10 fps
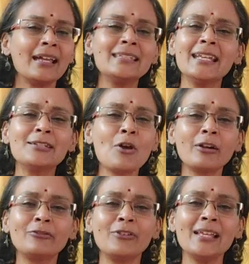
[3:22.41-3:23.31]
It did
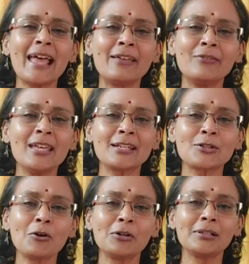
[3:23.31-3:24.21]
not feel heavy
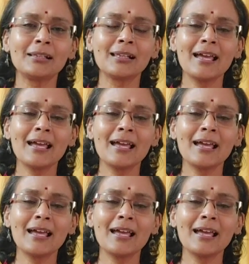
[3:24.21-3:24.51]
at all.